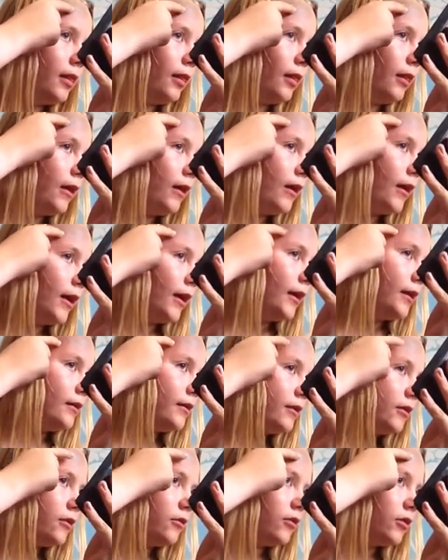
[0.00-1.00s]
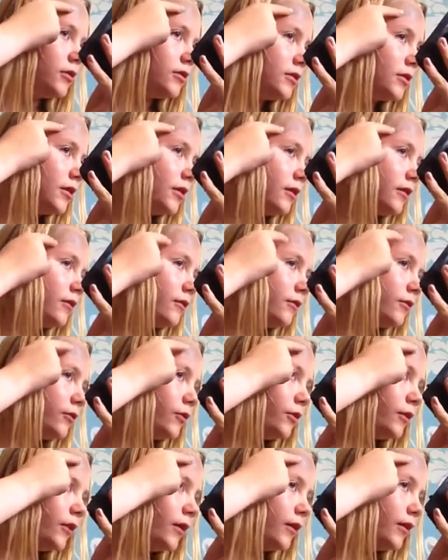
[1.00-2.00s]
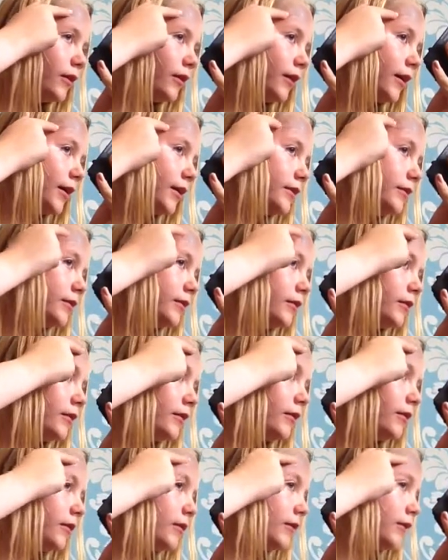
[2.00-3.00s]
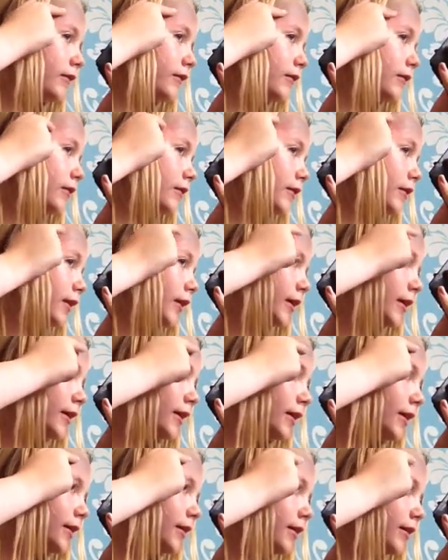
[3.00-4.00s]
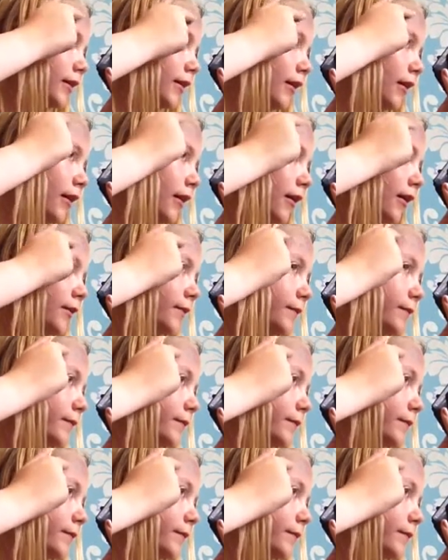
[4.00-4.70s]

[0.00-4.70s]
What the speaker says: line across our forehead like in the cut